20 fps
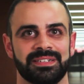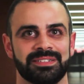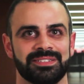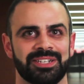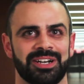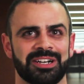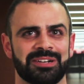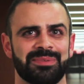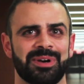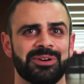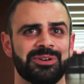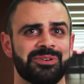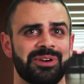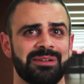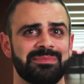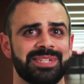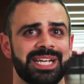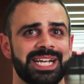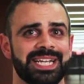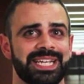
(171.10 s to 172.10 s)
talk about who
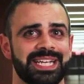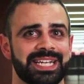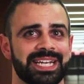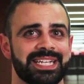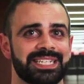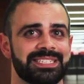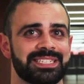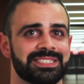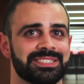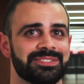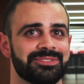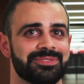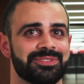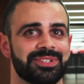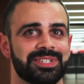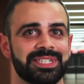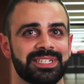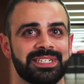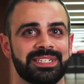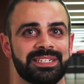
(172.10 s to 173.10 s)
I'm dating, and it doesn't
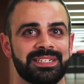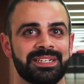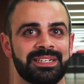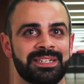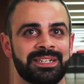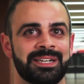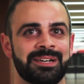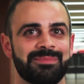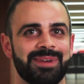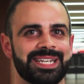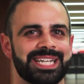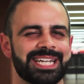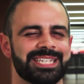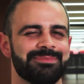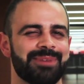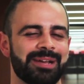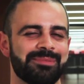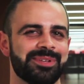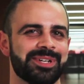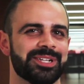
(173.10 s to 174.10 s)
really, my dad
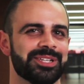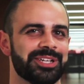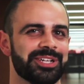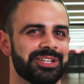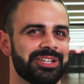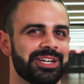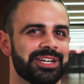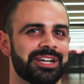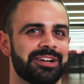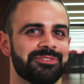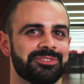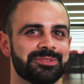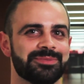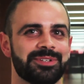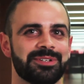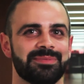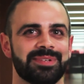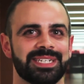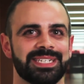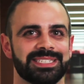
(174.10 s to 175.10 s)
might be a little
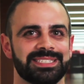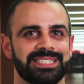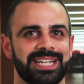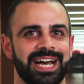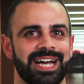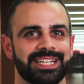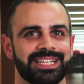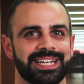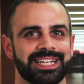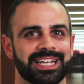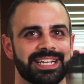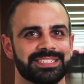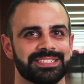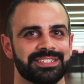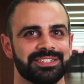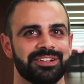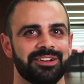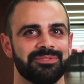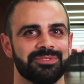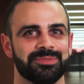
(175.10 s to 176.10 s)
uncomfortable, but he's not like as
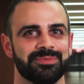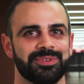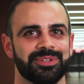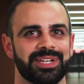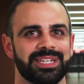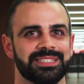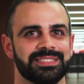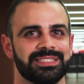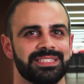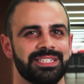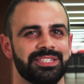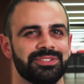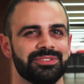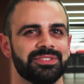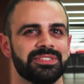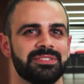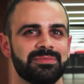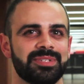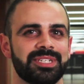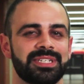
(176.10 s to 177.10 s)
uncomfortable as he
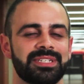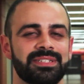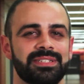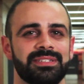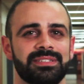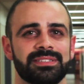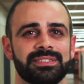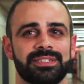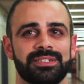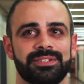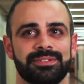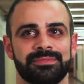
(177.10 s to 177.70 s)
used to be. So